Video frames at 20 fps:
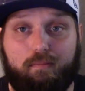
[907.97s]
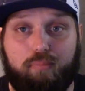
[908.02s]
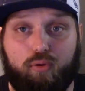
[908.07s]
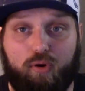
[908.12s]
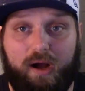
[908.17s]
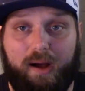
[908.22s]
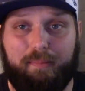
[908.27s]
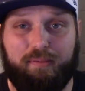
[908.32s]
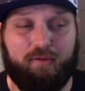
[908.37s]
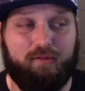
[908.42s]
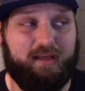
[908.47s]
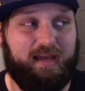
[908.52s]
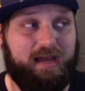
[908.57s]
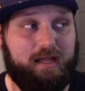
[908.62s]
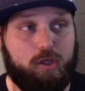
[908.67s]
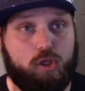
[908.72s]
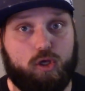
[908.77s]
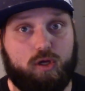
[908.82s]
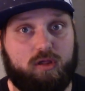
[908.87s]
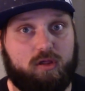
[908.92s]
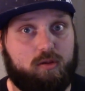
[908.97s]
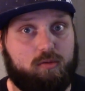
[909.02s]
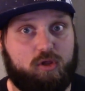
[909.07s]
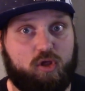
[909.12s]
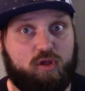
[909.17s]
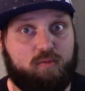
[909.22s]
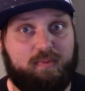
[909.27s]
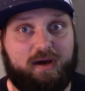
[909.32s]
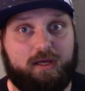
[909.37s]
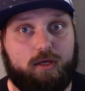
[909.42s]
properly and just,
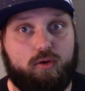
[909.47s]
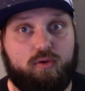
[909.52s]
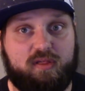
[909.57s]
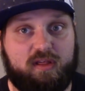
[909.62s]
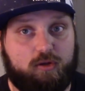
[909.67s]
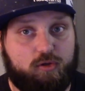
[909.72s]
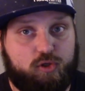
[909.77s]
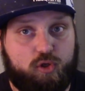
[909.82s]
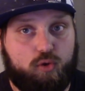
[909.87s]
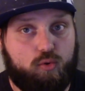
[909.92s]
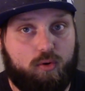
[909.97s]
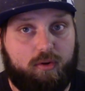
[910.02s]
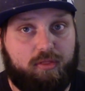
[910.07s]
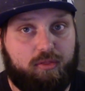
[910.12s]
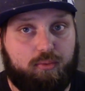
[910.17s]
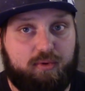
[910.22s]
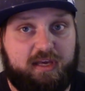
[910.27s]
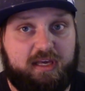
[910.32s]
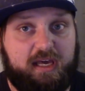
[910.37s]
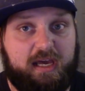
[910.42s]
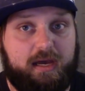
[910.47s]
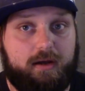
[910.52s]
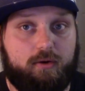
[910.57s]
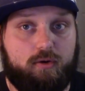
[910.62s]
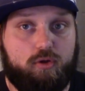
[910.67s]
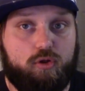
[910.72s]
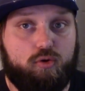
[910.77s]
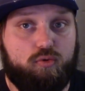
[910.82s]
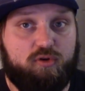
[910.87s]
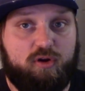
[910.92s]
just by using two or three
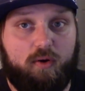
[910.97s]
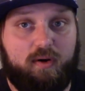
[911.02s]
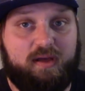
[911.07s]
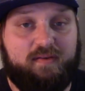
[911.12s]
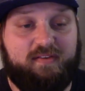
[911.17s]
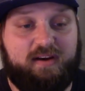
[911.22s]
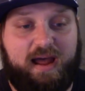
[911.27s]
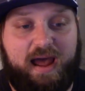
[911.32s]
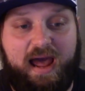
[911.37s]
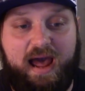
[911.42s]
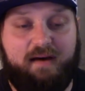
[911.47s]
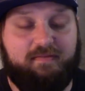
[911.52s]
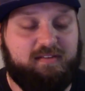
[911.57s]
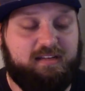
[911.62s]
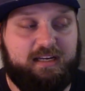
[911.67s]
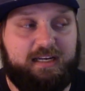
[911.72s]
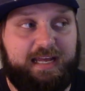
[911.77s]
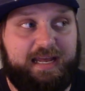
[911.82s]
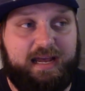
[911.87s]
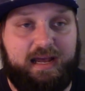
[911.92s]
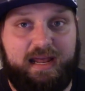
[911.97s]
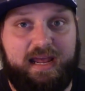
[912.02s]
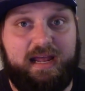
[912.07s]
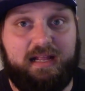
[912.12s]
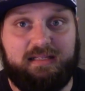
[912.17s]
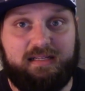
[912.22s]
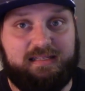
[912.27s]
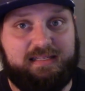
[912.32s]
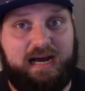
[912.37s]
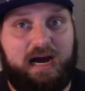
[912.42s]
gears. You don't even have to get
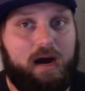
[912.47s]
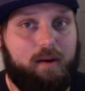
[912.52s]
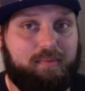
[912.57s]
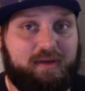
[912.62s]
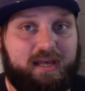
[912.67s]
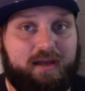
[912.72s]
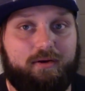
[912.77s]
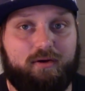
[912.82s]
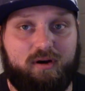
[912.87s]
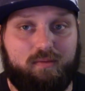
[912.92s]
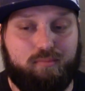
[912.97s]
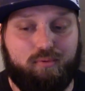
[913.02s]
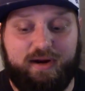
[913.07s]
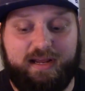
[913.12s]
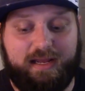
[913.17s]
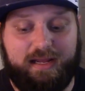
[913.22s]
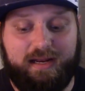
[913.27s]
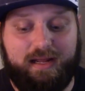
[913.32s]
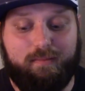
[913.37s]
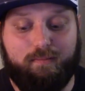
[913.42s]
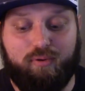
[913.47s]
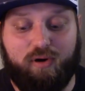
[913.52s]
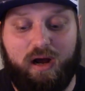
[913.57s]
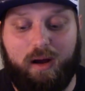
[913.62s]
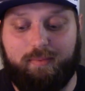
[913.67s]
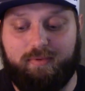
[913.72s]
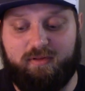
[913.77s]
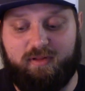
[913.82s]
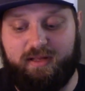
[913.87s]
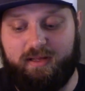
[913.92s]
into top gear to break it in
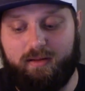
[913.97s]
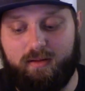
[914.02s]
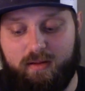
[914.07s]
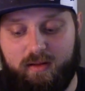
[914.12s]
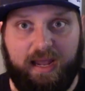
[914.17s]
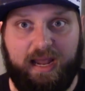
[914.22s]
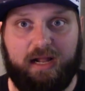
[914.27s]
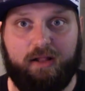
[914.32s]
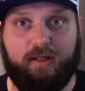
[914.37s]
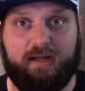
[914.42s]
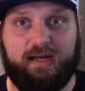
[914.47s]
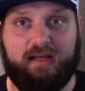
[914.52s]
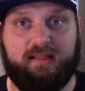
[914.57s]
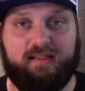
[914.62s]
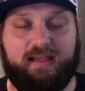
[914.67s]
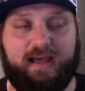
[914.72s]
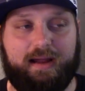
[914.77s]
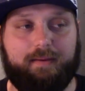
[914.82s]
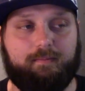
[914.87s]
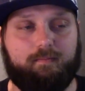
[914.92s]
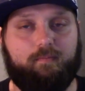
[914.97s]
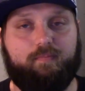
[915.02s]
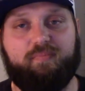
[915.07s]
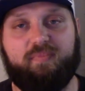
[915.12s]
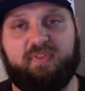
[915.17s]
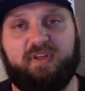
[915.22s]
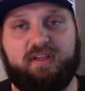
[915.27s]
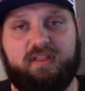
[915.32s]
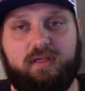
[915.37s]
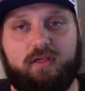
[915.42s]
properly. And like I said,
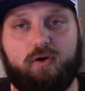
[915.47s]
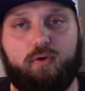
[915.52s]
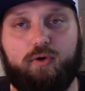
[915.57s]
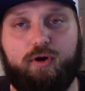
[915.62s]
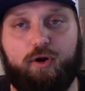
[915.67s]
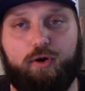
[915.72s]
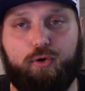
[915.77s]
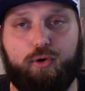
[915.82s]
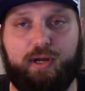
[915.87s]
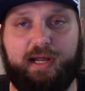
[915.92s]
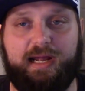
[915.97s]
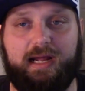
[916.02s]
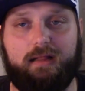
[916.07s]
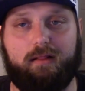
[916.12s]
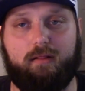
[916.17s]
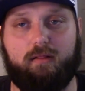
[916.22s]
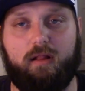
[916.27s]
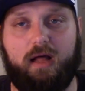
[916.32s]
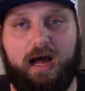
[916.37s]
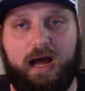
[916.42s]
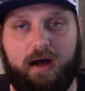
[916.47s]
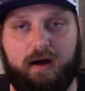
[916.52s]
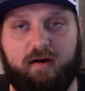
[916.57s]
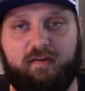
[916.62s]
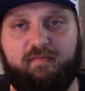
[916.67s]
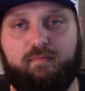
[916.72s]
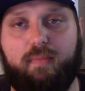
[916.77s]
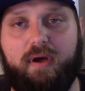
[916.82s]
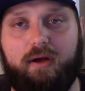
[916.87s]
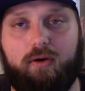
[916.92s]
this is going to create a lot
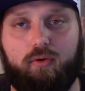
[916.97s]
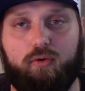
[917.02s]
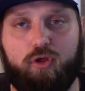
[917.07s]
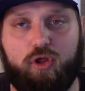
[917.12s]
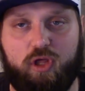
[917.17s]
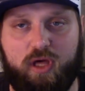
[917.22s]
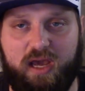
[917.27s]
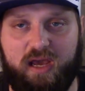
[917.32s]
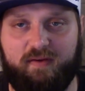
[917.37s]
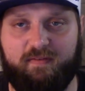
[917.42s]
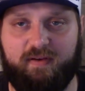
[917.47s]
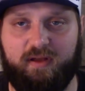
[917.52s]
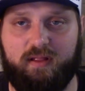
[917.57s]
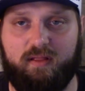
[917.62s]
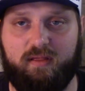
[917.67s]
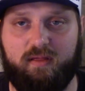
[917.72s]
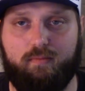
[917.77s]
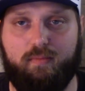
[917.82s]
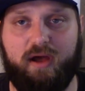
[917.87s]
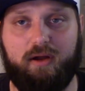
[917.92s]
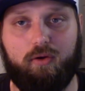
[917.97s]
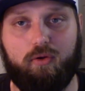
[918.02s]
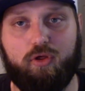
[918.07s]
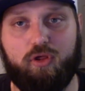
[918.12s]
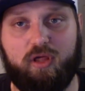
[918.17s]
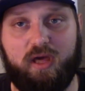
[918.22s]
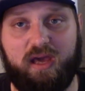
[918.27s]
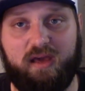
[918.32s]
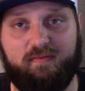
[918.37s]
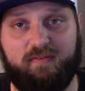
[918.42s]
of metal shavings. Metal
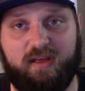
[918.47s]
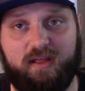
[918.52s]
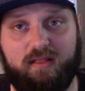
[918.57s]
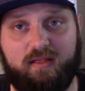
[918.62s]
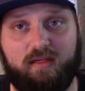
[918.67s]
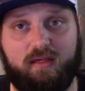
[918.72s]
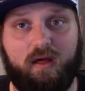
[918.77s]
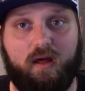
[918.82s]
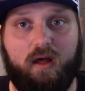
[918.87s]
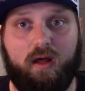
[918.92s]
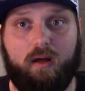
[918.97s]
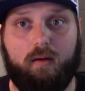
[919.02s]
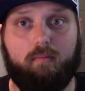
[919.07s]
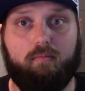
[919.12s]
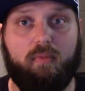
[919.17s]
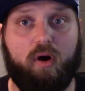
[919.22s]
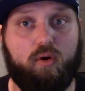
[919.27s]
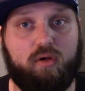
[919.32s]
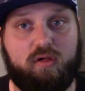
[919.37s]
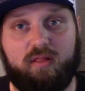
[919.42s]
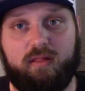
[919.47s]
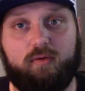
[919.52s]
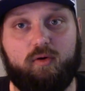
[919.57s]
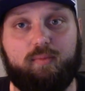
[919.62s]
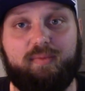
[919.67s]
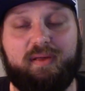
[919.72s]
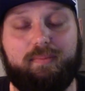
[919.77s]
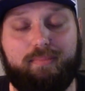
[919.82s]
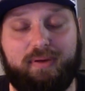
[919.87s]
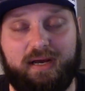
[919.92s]
shavings mostly will
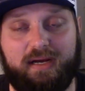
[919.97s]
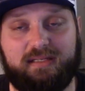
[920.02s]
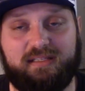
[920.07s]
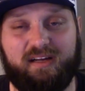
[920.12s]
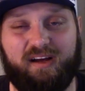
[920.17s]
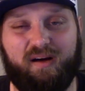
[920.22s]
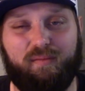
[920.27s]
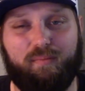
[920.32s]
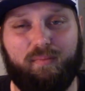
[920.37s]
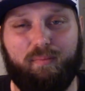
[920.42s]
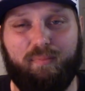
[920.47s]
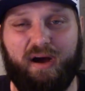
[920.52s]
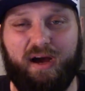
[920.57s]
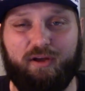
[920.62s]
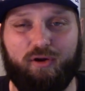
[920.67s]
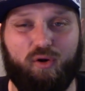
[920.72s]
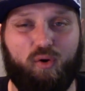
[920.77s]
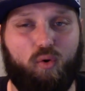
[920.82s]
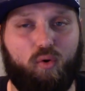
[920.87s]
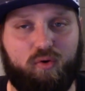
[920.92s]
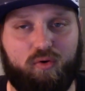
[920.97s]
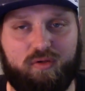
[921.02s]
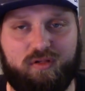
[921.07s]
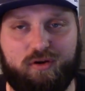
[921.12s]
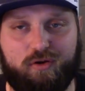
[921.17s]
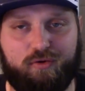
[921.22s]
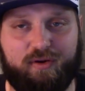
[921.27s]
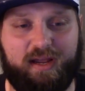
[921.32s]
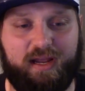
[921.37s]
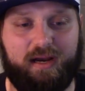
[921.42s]
be picked up by your oil
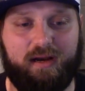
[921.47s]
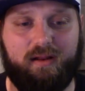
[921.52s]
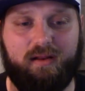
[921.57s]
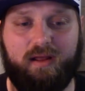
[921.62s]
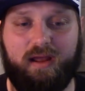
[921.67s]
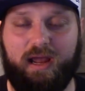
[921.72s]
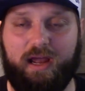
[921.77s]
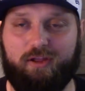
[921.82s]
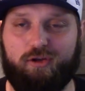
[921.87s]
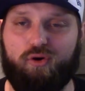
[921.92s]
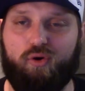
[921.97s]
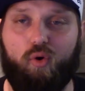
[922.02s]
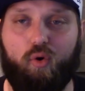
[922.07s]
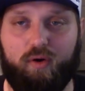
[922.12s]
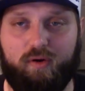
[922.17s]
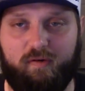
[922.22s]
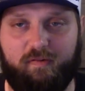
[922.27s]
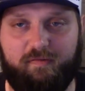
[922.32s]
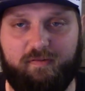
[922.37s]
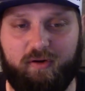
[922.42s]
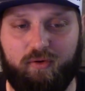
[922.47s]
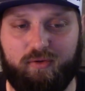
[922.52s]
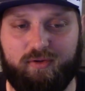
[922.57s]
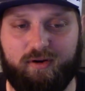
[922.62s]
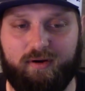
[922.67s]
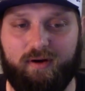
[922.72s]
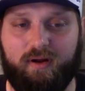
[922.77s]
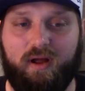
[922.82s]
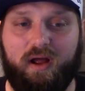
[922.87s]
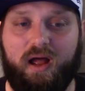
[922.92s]
screen and your oil filter,
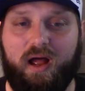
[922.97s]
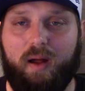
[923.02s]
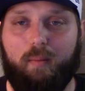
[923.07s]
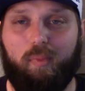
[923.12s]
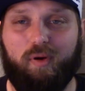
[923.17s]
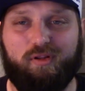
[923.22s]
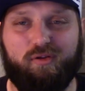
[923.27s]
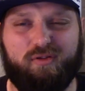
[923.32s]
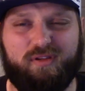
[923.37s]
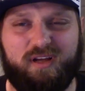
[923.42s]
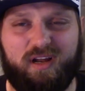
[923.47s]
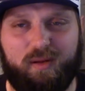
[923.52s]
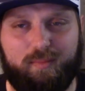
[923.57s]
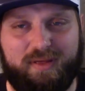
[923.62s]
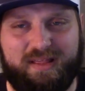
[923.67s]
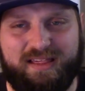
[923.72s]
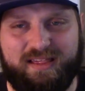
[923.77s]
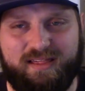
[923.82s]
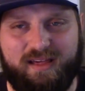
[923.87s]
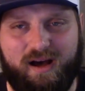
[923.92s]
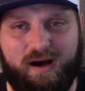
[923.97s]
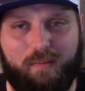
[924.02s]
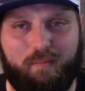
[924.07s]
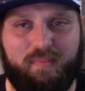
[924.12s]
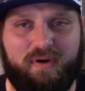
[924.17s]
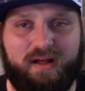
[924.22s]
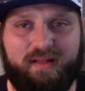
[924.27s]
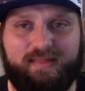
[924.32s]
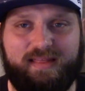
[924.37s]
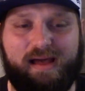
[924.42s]
but there's going to be
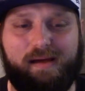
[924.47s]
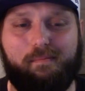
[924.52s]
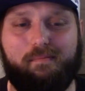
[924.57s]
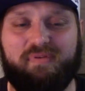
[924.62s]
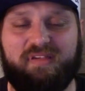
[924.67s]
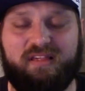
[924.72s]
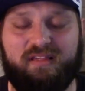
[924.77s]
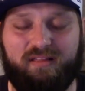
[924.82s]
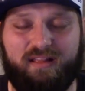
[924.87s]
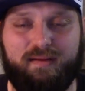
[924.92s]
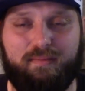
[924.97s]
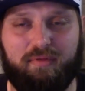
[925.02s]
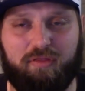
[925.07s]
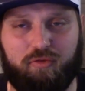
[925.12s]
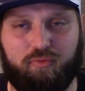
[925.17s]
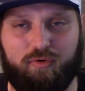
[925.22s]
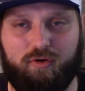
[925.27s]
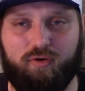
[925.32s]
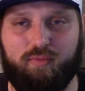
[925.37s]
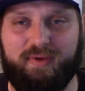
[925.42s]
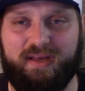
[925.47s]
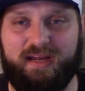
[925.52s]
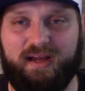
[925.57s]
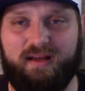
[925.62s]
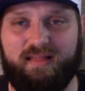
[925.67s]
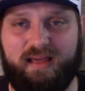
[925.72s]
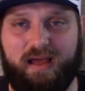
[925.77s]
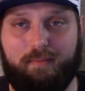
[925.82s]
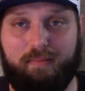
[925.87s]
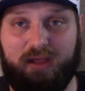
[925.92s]
some that slip through
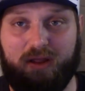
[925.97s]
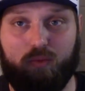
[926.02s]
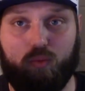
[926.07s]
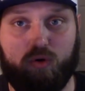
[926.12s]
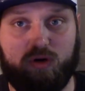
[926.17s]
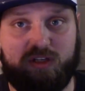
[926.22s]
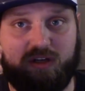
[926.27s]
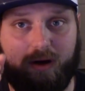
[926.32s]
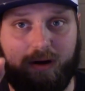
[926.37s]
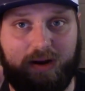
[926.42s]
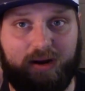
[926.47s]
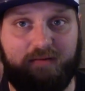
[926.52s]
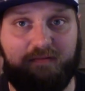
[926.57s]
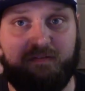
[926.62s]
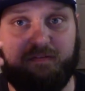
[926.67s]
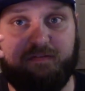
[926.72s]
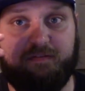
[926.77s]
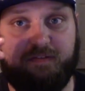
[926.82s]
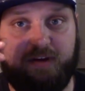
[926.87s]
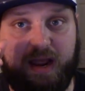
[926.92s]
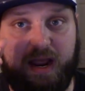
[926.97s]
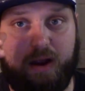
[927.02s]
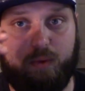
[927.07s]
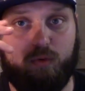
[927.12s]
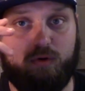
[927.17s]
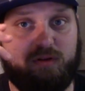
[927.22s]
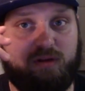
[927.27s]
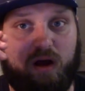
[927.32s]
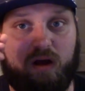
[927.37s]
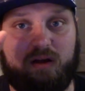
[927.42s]
because I mean, we're talking
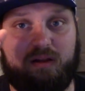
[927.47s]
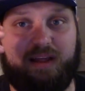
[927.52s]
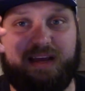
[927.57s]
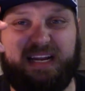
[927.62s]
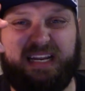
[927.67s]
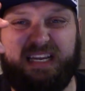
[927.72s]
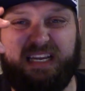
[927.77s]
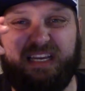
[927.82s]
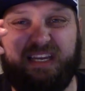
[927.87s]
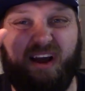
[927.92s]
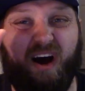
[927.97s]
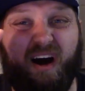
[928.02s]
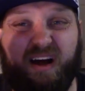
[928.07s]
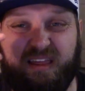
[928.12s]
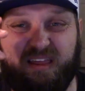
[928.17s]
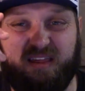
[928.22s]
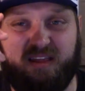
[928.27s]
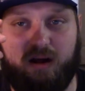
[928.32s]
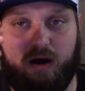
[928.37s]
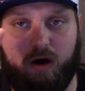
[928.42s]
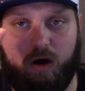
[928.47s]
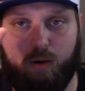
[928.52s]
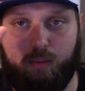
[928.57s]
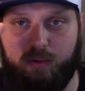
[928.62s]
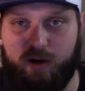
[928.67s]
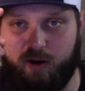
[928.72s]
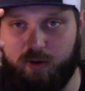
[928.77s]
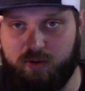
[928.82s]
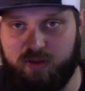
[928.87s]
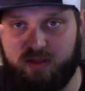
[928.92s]
we're talking like dust
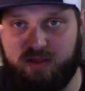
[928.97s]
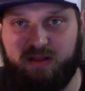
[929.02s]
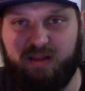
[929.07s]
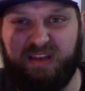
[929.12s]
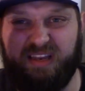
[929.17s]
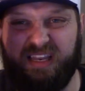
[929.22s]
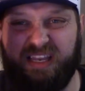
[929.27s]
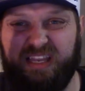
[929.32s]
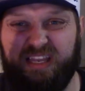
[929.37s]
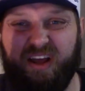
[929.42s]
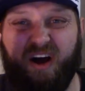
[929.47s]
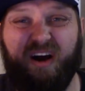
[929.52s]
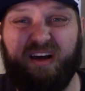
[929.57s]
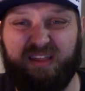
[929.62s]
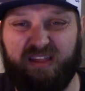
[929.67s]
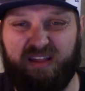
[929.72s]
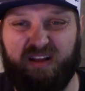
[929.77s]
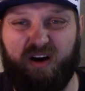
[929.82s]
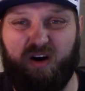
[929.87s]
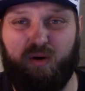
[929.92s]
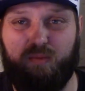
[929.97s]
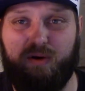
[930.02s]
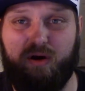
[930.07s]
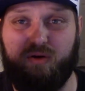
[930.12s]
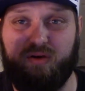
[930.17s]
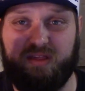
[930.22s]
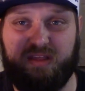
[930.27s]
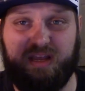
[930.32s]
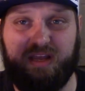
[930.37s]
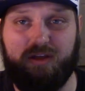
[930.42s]
almost, dust
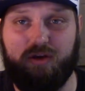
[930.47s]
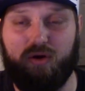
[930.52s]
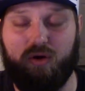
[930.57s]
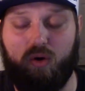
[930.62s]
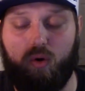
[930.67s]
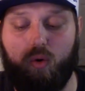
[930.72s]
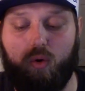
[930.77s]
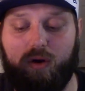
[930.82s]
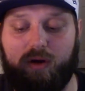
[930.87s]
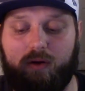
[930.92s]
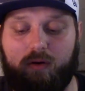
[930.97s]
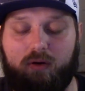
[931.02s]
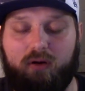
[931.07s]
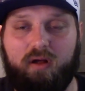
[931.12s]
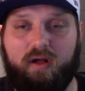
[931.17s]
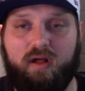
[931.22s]
almost in your oil.